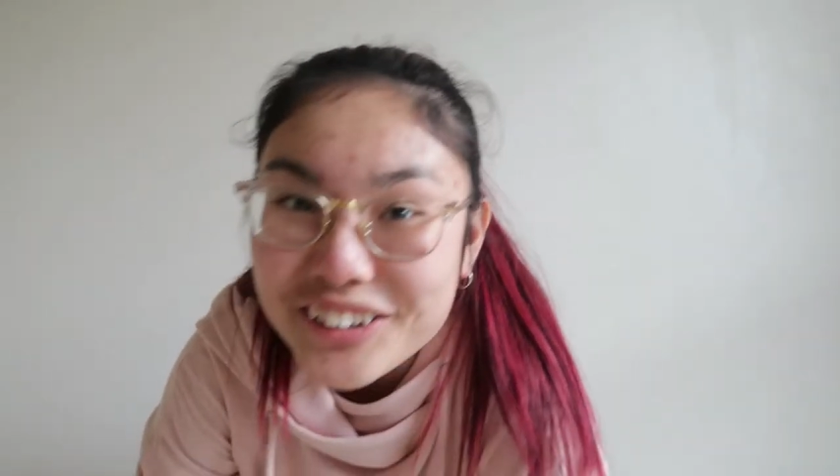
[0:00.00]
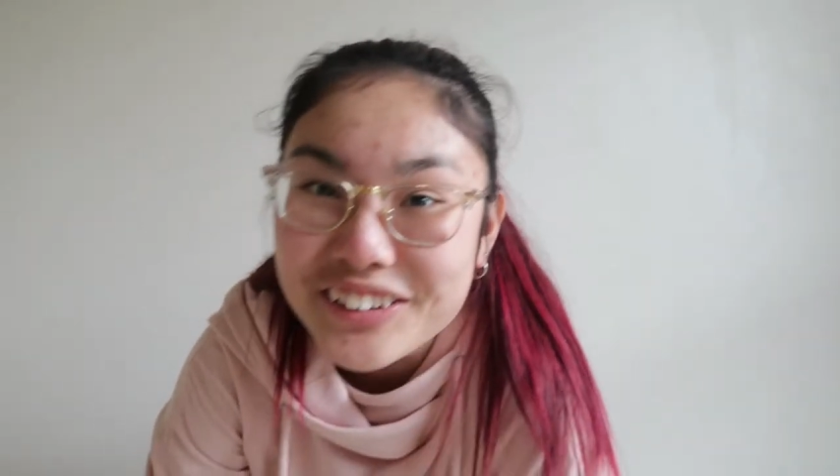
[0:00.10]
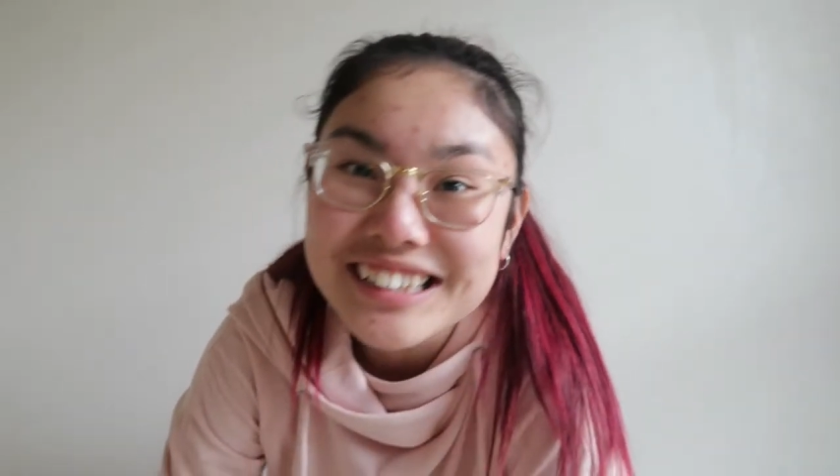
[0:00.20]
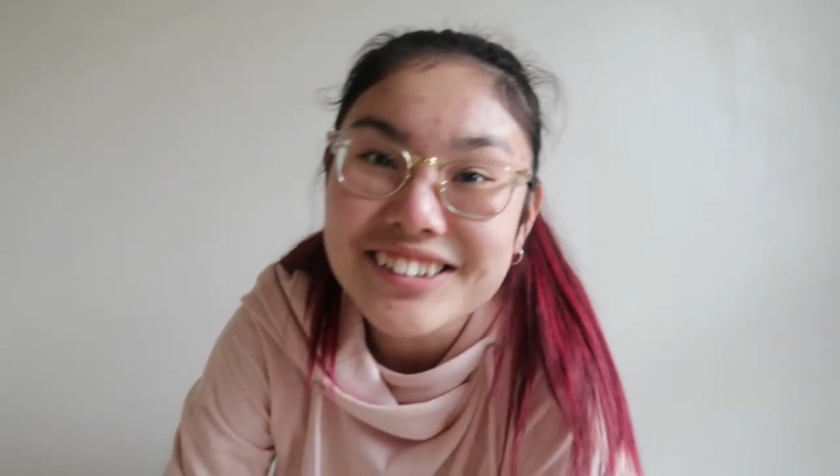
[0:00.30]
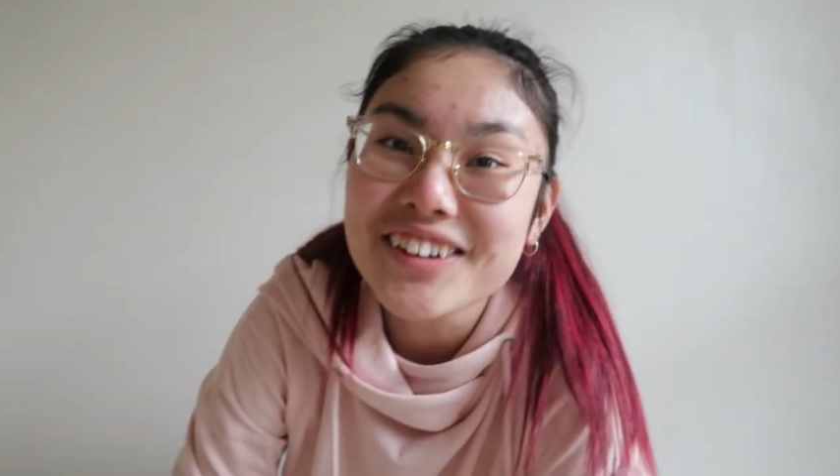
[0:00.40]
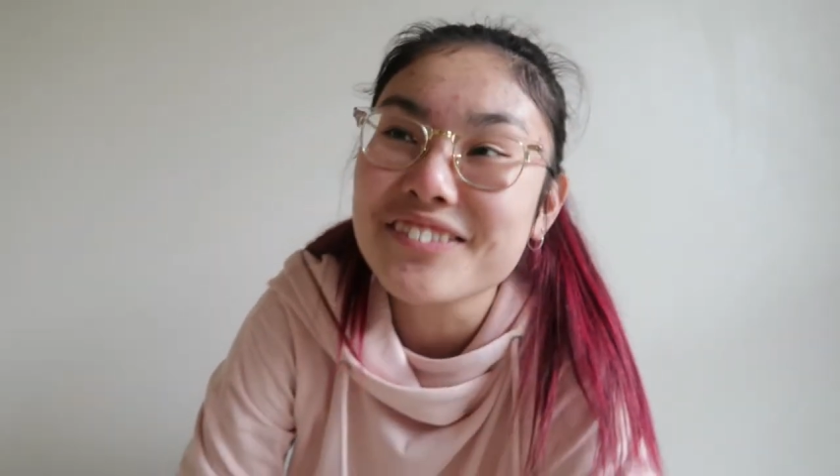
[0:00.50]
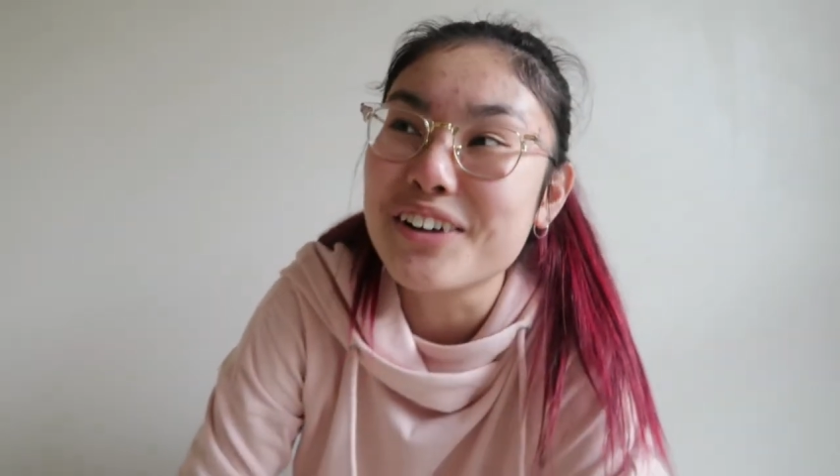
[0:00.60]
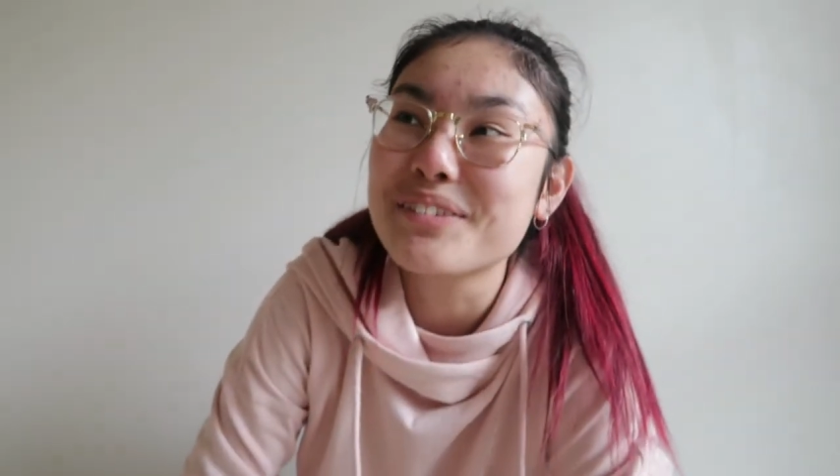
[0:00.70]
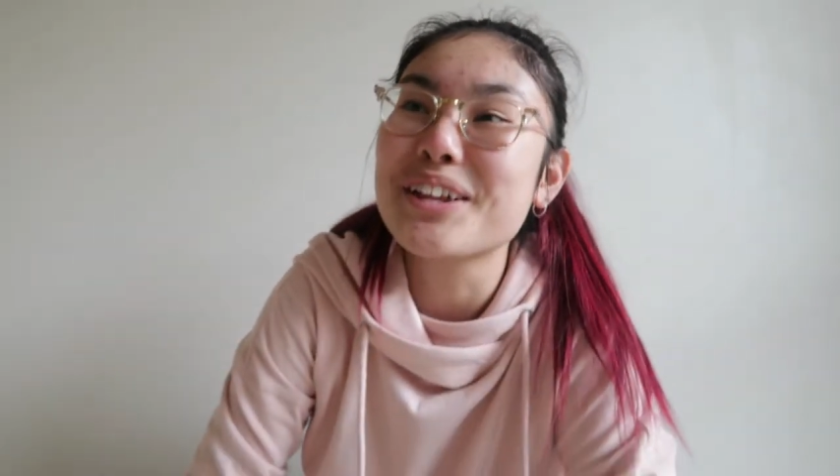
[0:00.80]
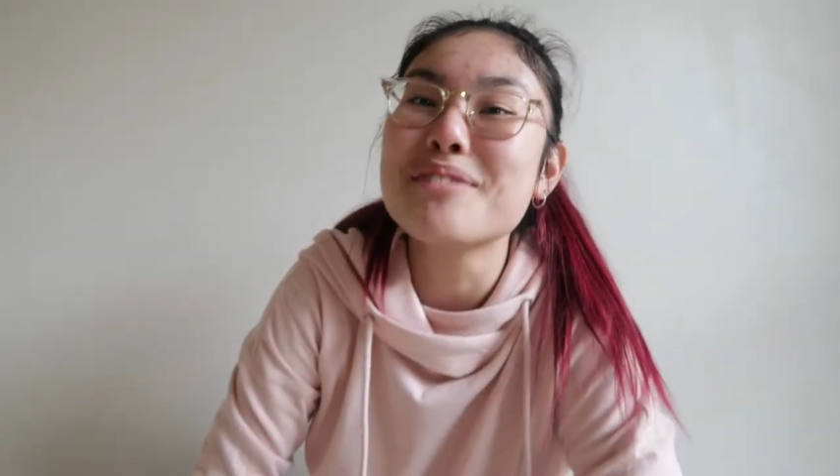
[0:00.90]
Luka's on the
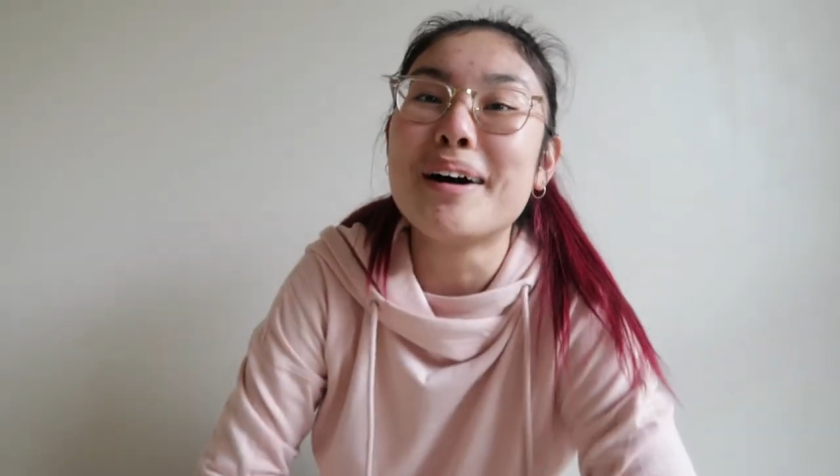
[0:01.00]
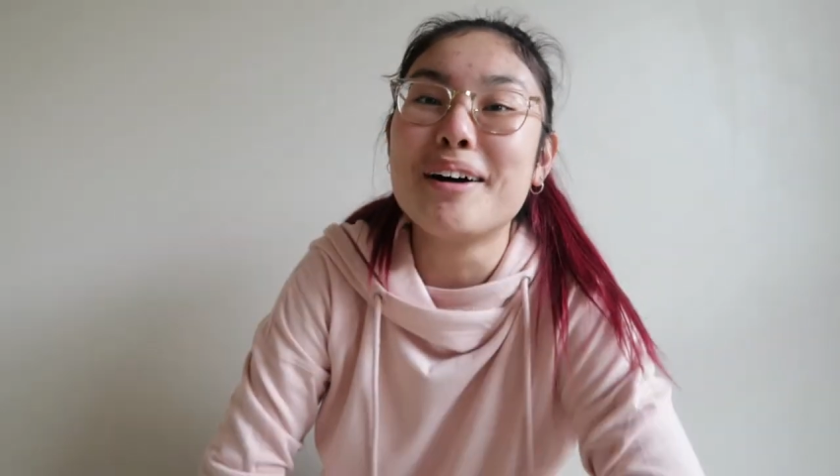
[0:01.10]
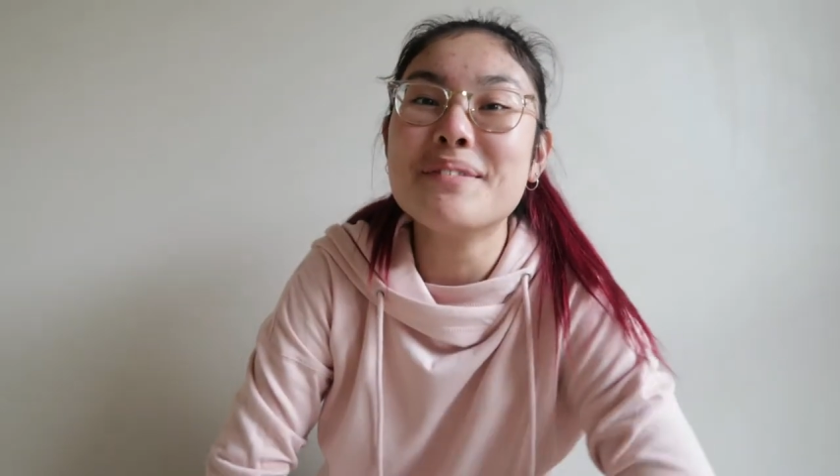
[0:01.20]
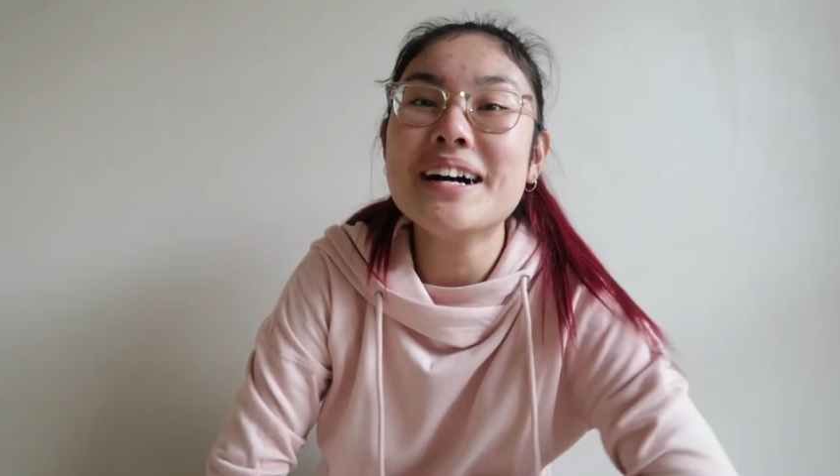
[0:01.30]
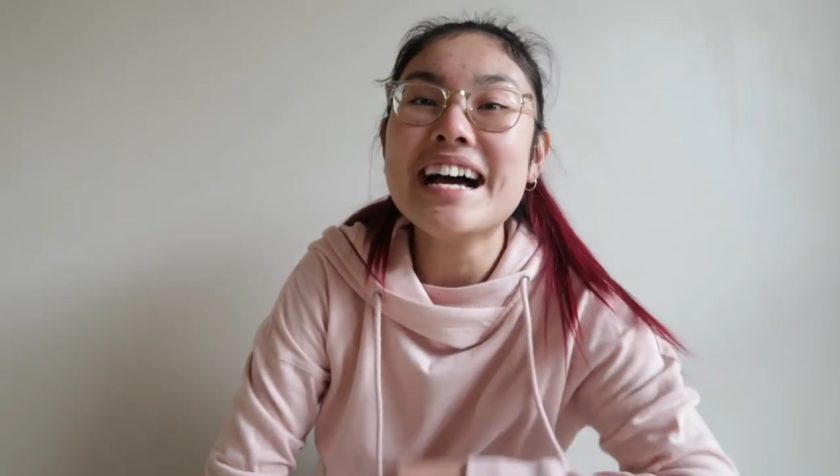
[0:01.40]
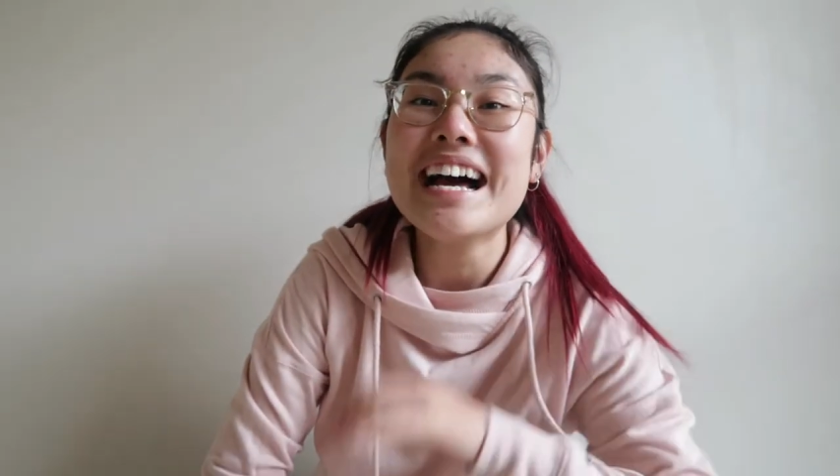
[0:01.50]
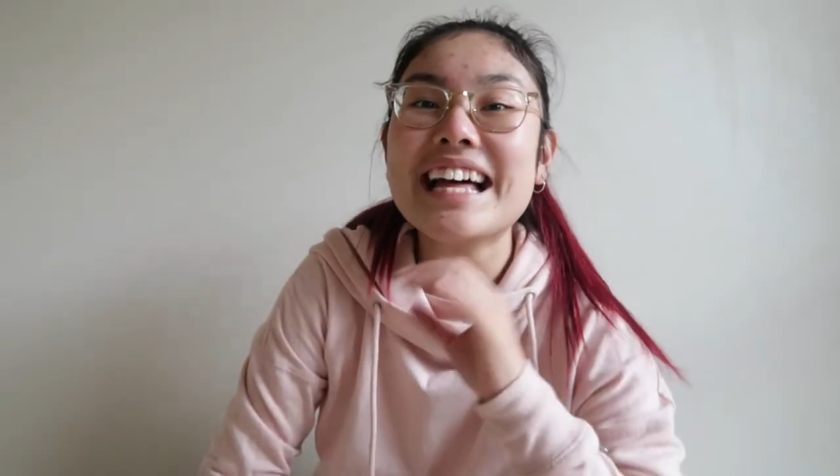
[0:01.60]
phone with her mom.